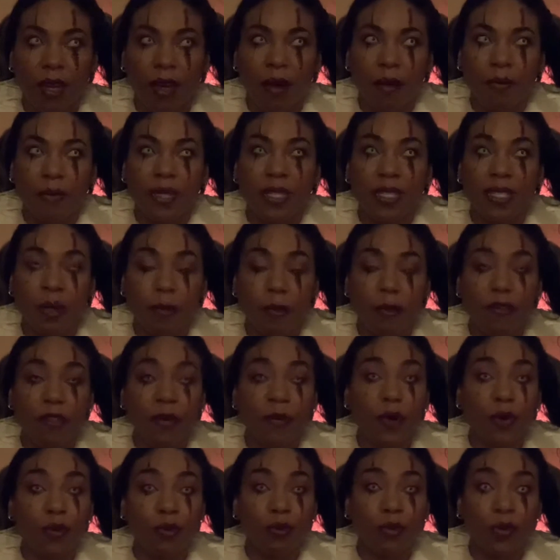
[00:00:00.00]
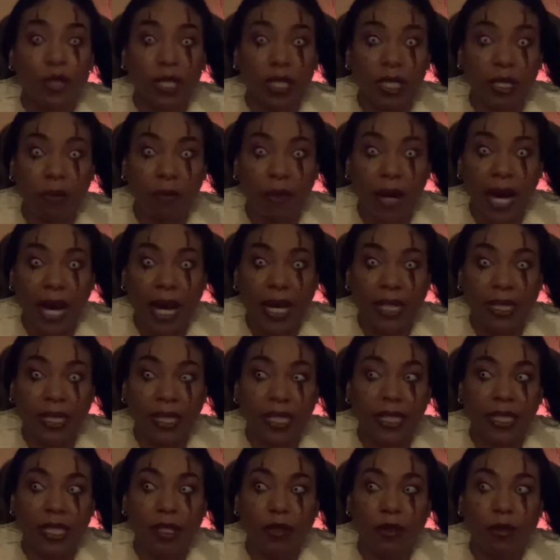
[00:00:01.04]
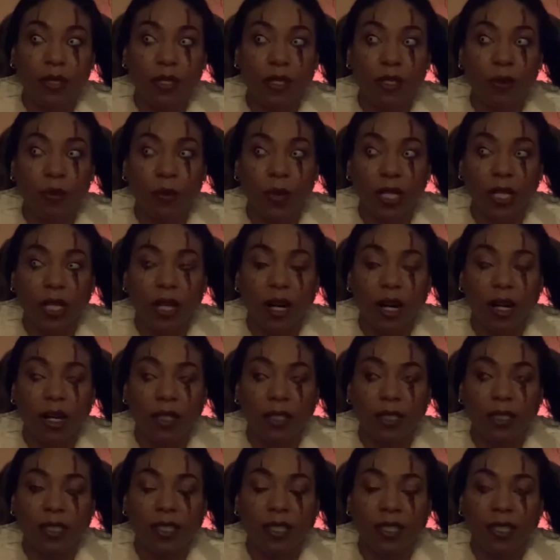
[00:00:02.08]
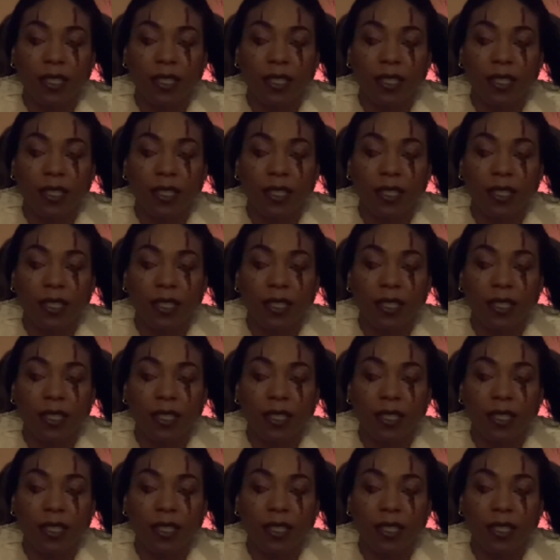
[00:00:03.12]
But some of them are really bad. Like there was this one called